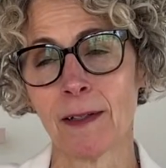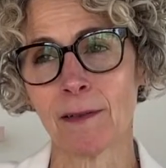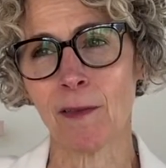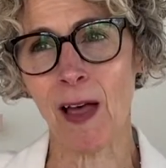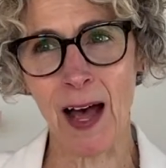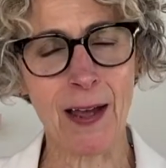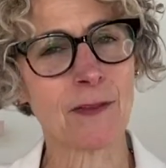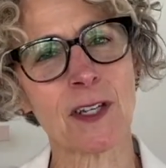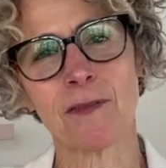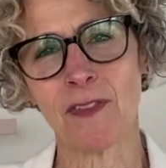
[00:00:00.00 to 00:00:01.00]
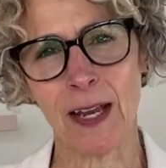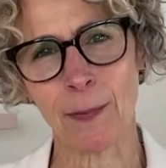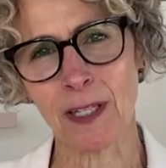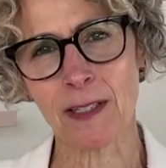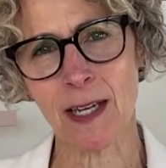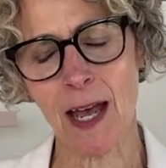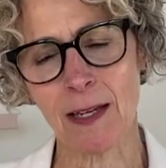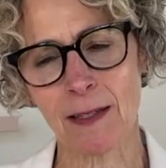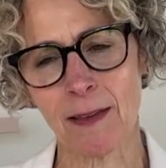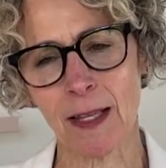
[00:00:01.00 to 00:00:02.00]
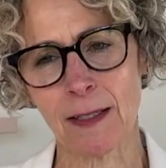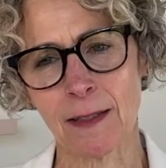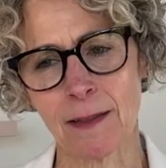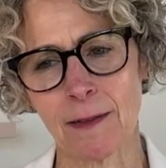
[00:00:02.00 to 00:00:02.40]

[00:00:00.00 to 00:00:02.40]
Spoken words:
lives and families yet that